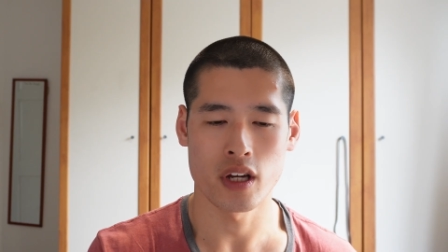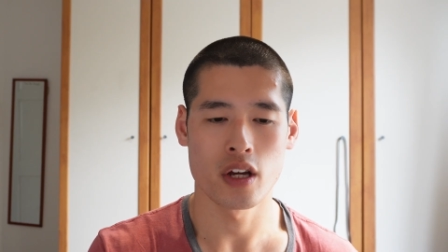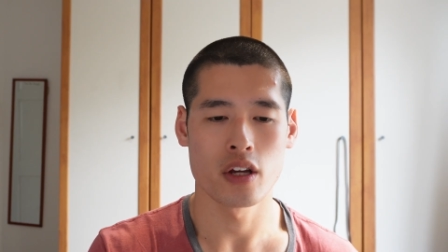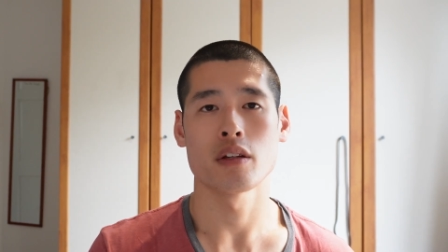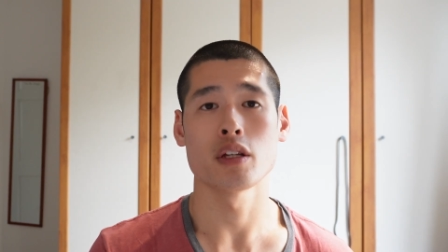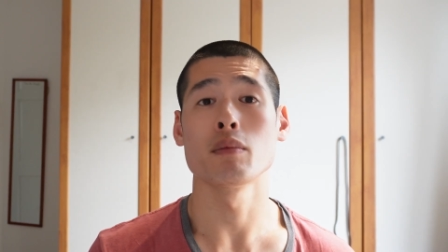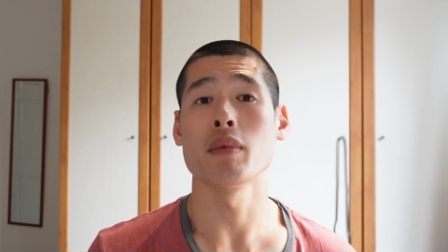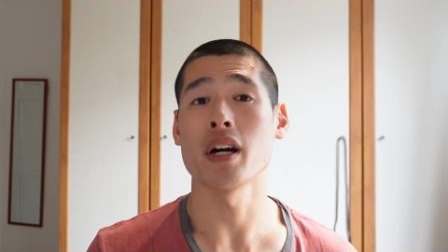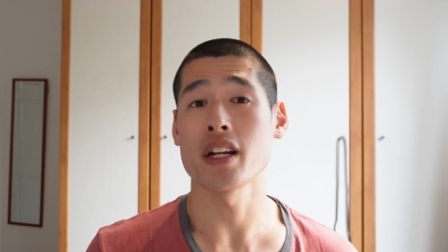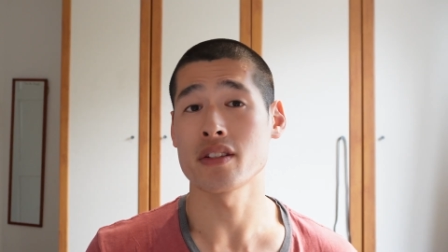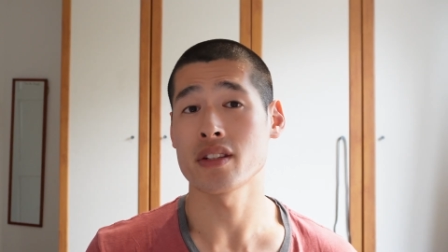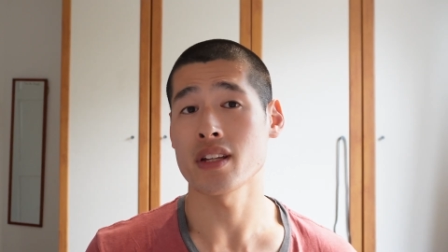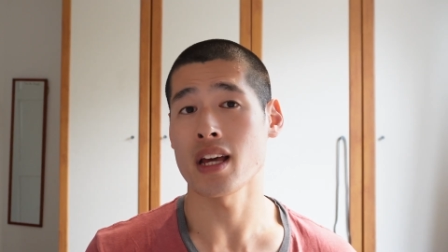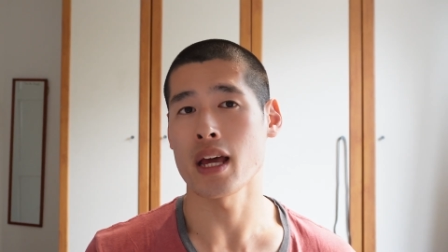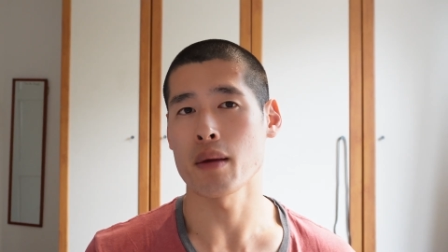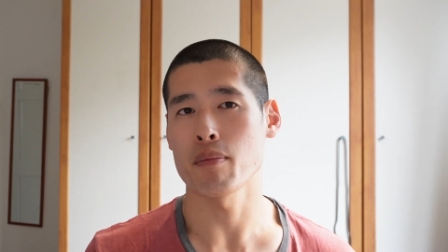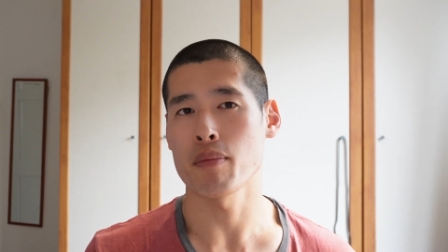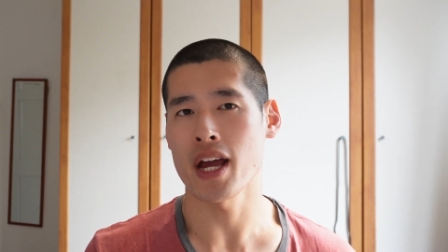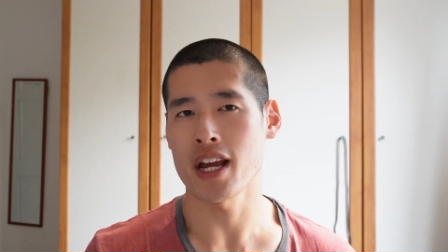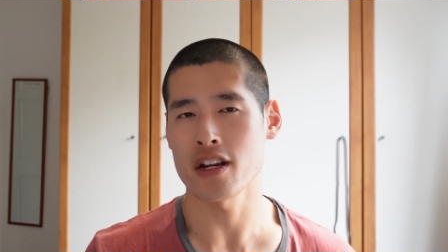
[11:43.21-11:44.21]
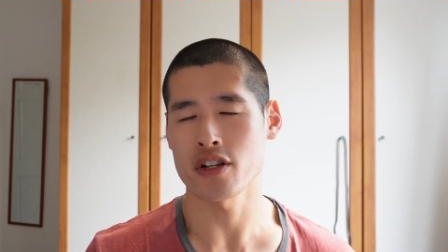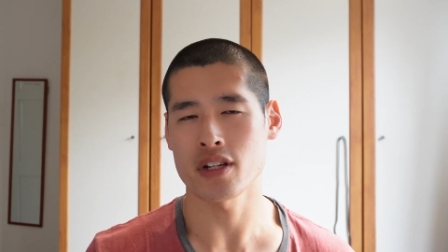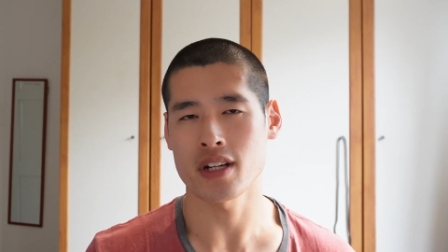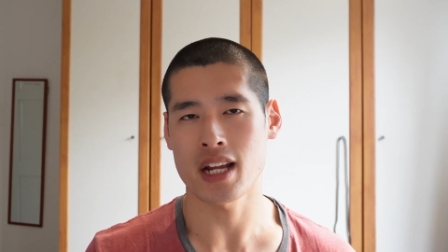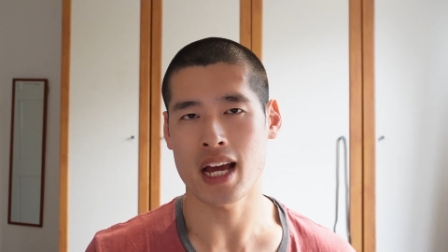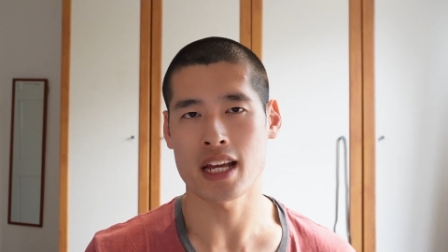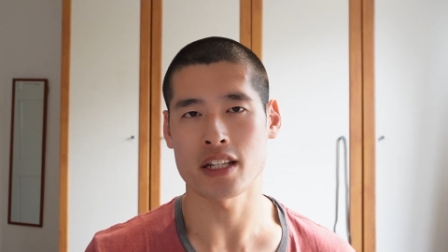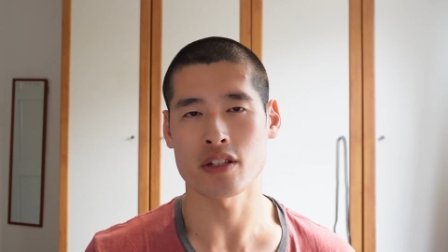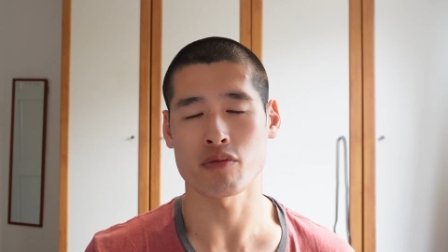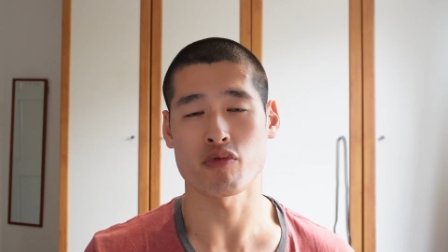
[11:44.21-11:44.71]
You might say patient
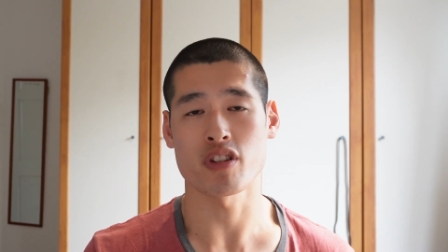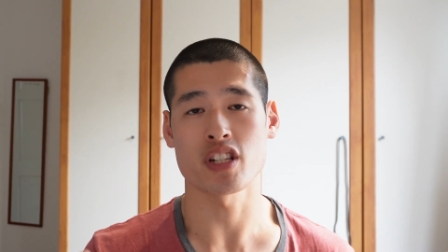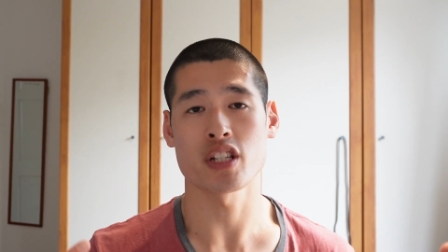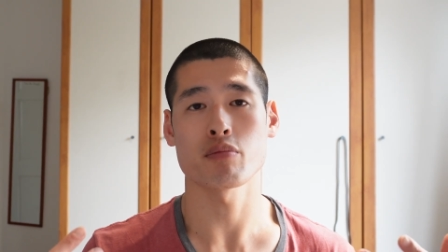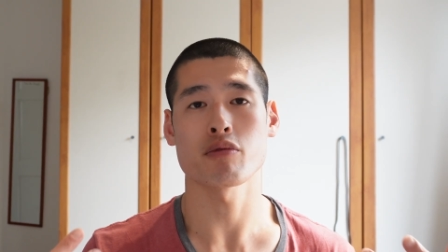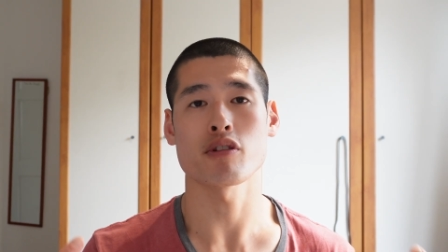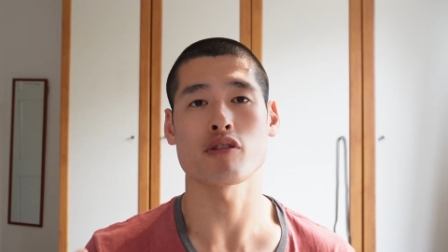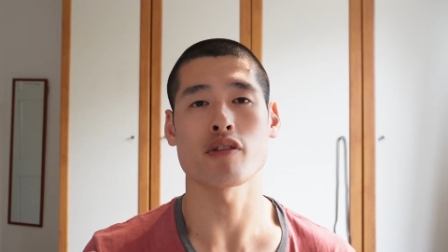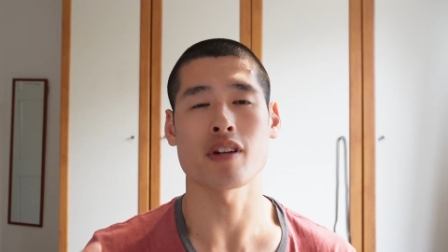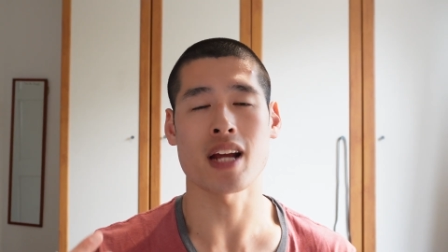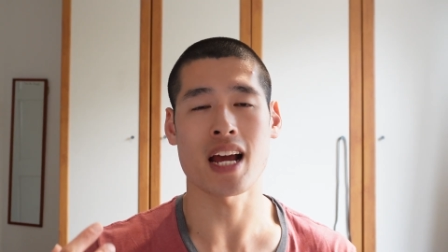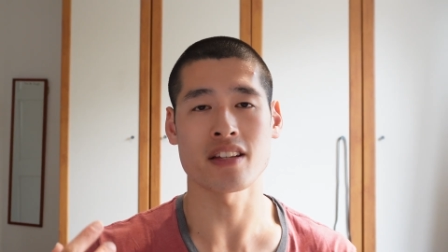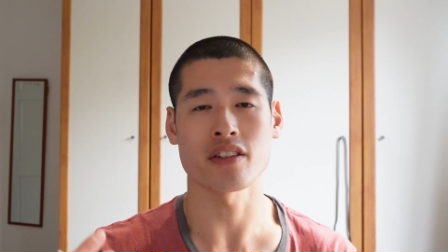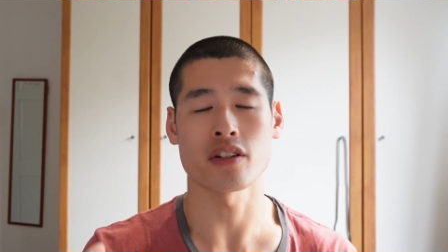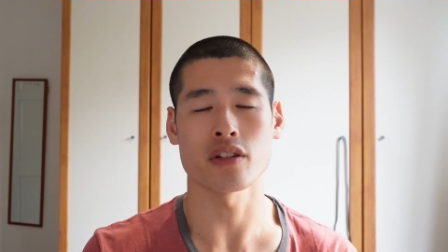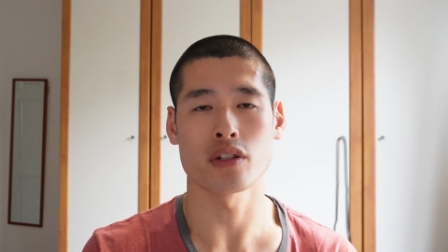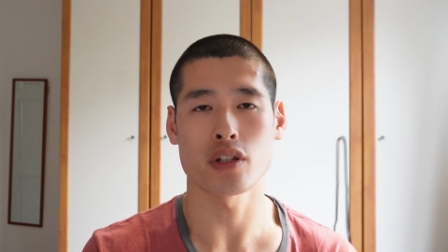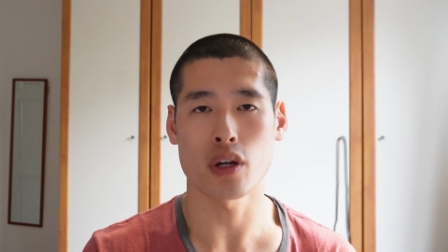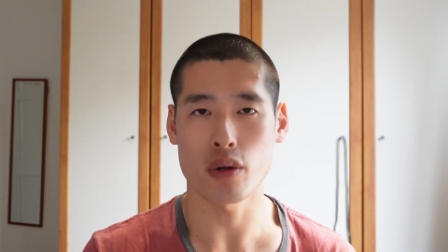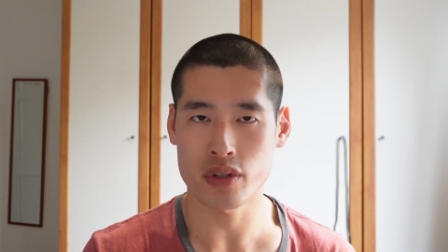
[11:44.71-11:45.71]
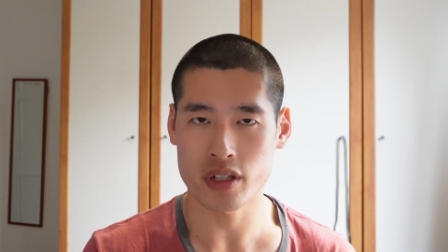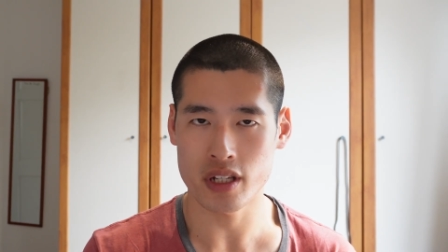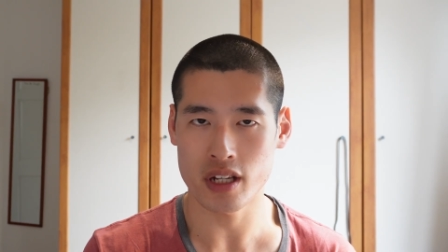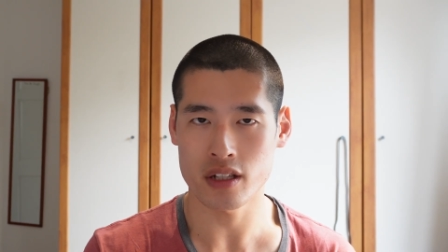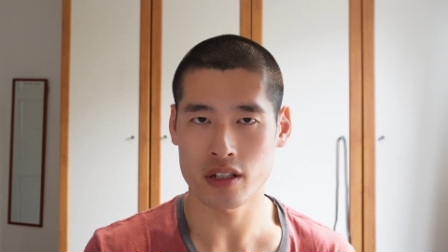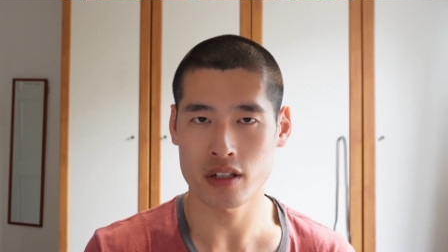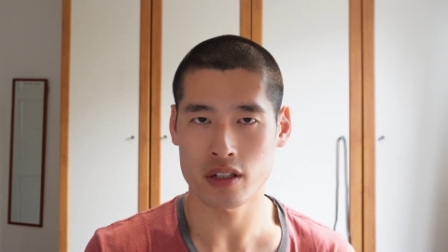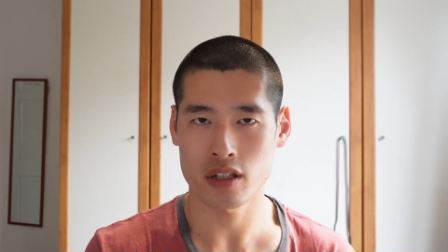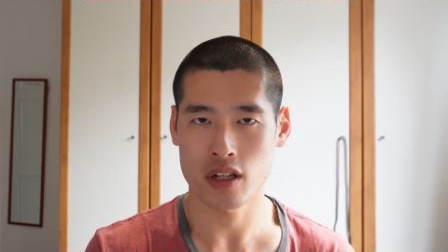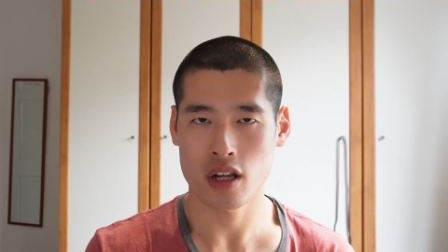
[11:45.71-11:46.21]
has respiratory
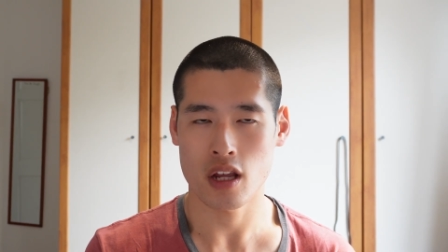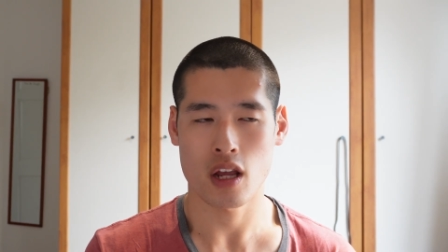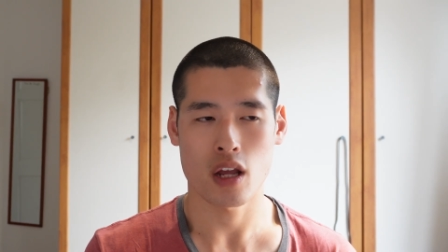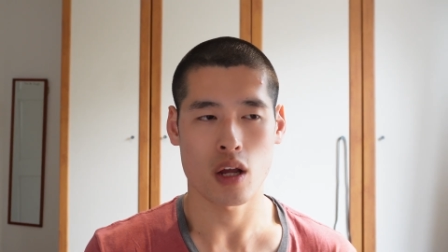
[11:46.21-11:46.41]
acidosis